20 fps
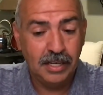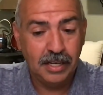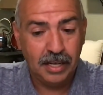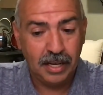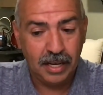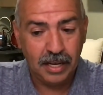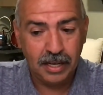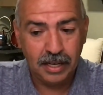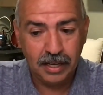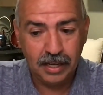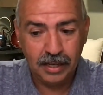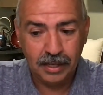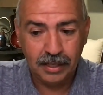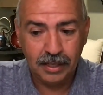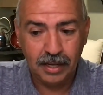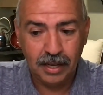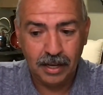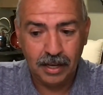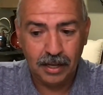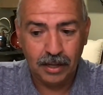and,
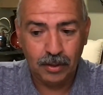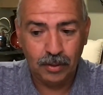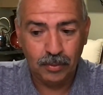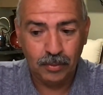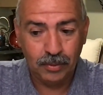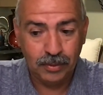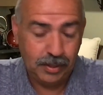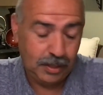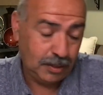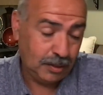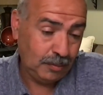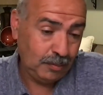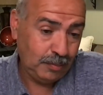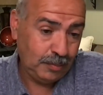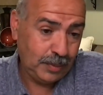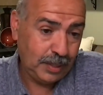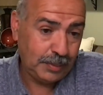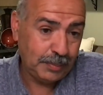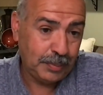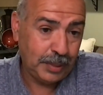
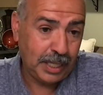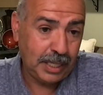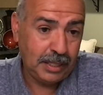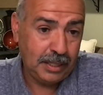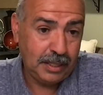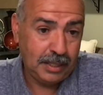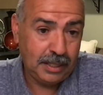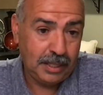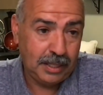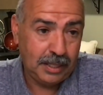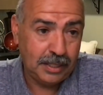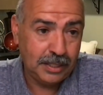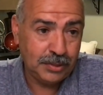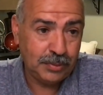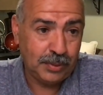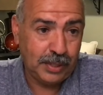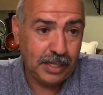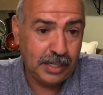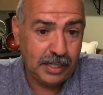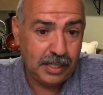but it is
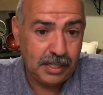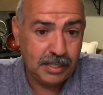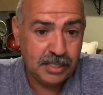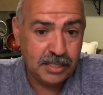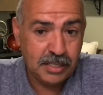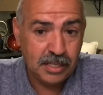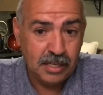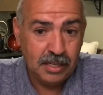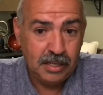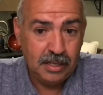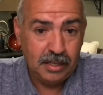what it is.